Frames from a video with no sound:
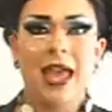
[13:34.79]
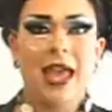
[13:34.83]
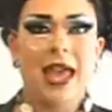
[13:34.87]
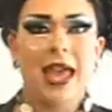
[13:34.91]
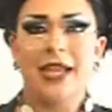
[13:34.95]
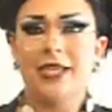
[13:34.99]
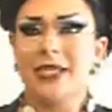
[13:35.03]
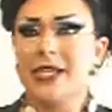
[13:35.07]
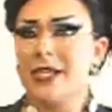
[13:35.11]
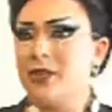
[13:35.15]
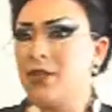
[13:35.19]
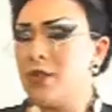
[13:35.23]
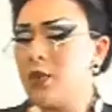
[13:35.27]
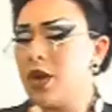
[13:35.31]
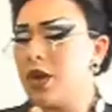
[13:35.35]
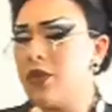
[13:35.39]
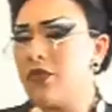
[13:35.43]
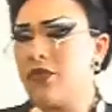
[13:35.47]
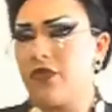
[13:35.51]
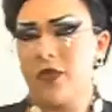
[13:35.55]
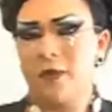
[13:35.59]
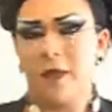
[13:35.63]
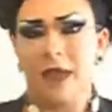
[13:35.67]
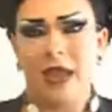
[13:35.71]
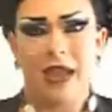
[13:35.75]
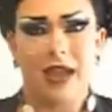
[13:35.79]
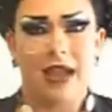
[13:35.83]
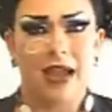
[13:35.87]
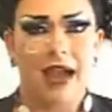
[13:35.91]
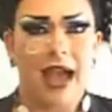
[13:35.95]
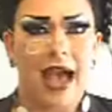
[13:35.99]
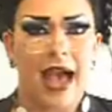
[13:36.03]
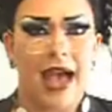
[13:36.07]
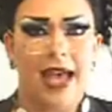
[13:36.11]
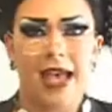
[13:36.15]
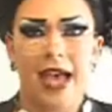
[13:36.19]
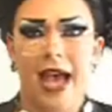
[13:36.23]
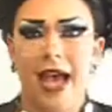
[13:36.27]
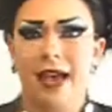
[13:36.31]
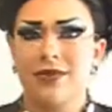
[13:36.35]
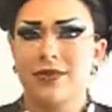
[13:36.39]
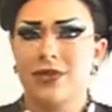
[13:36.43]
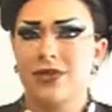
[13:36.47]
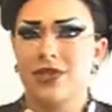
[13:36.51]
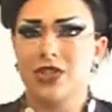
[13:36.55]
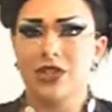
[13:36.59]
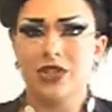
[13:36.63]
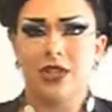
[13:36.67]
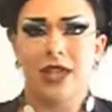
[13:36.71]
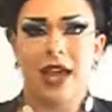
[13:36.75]
It didn't work for me. I
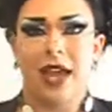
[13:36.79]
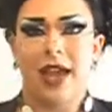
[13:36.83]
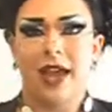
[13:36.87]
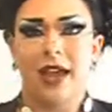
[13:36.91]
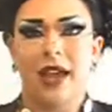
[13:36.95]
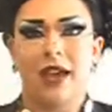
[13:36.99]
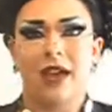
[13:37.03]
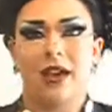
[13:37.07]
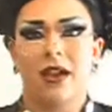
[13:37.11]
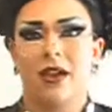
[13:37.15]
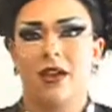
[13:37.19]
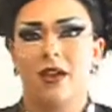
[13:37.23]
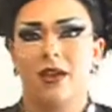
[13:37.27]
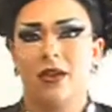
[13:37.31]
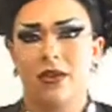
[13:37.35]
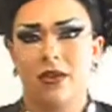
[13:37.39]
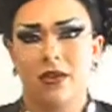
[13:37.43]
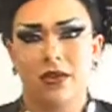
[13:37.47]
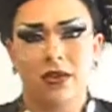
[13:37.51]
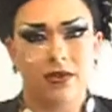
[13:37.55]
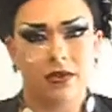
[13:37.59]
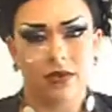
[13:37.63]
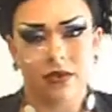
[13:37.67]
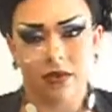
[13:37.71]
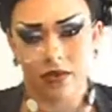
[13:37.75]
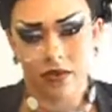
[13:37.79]
was just like, oh,